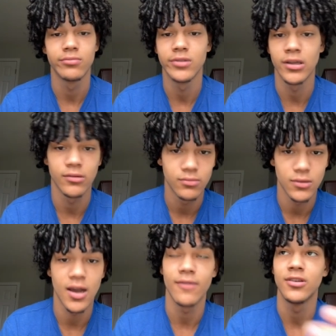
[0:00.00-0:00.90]
Then
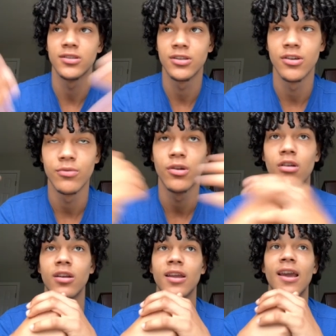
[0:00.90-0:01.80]
obviously here we
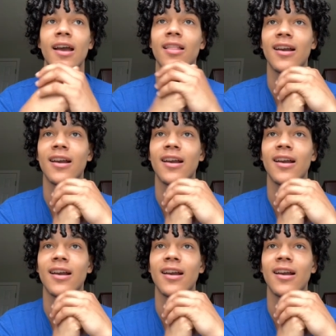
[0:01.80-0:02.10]
are today.